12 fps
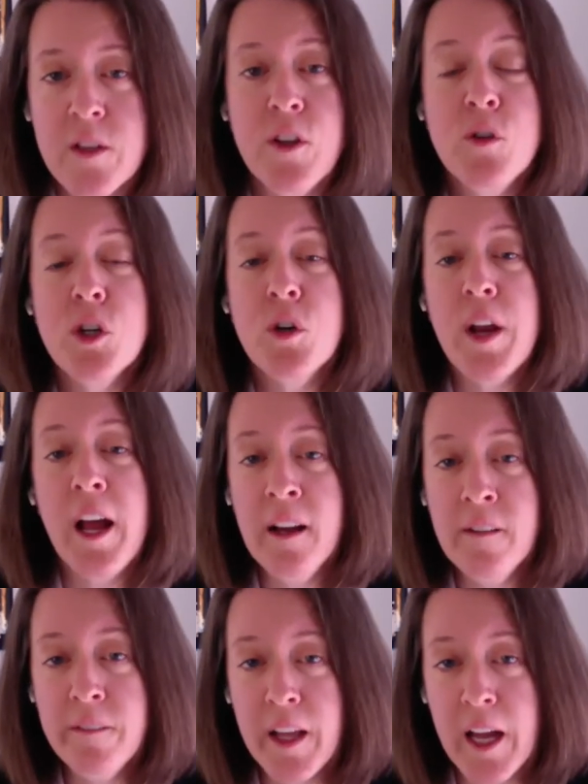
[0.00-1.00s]
Because if you don't
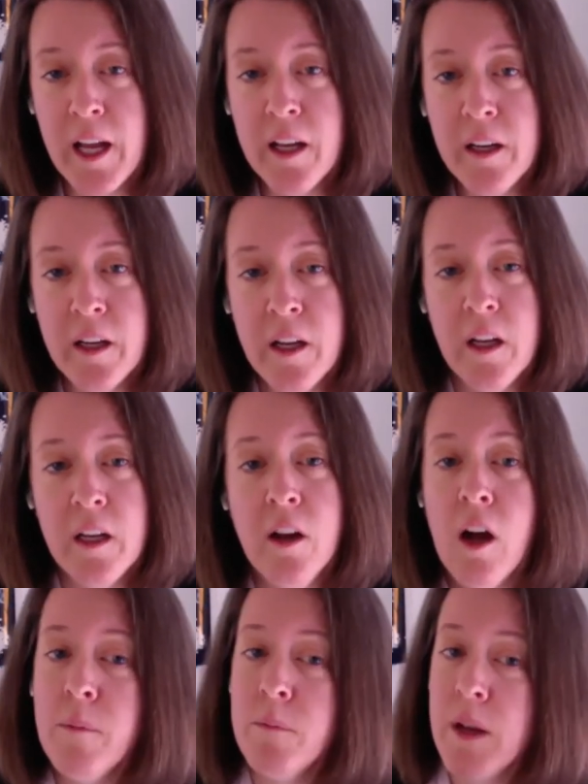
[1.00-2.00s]
have that,
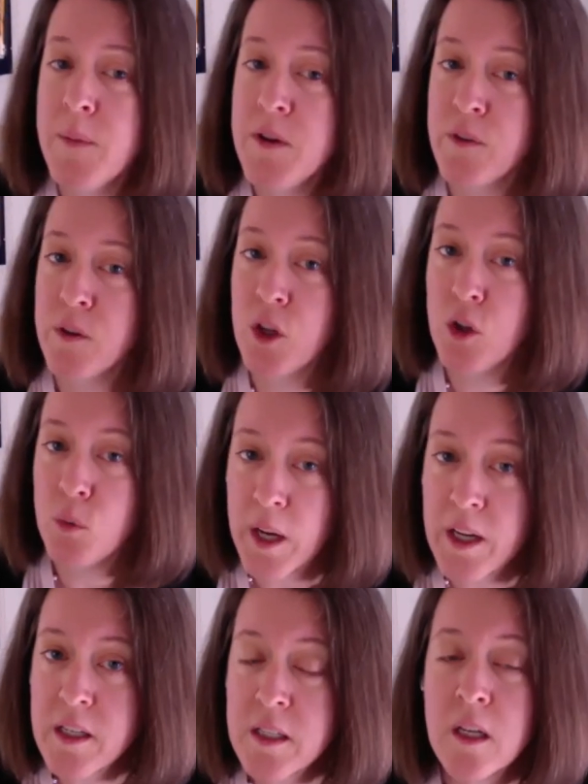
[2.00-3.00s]
not maybe for the
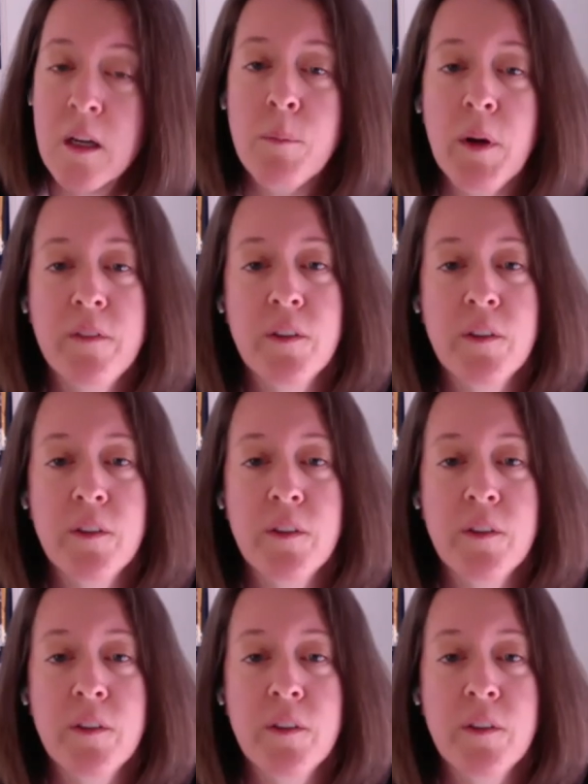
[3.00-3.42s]
US,